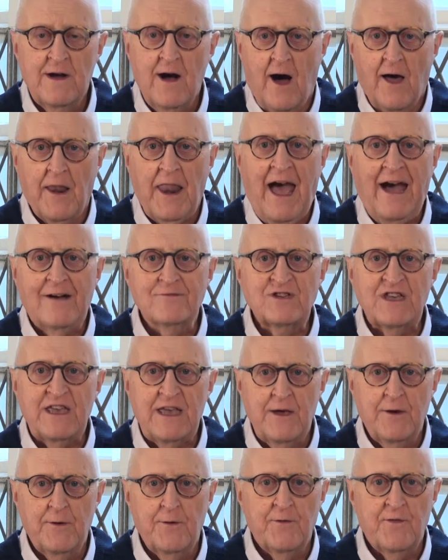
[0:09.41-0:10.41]
on how to
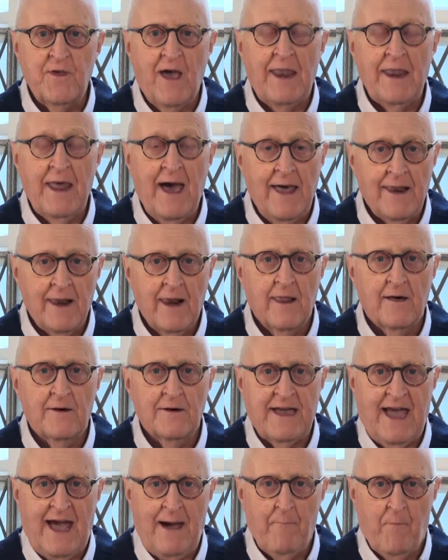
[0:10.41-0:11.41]
use an
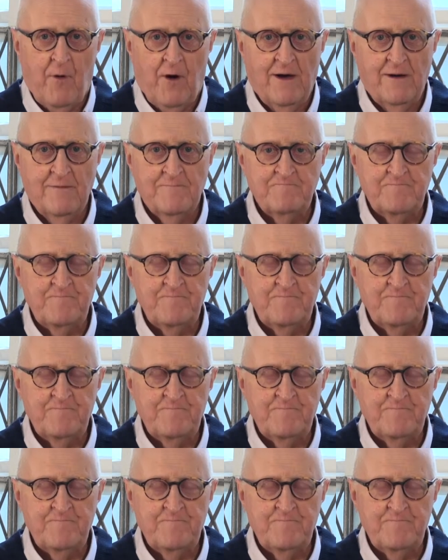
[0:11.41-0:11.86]
analogue camera.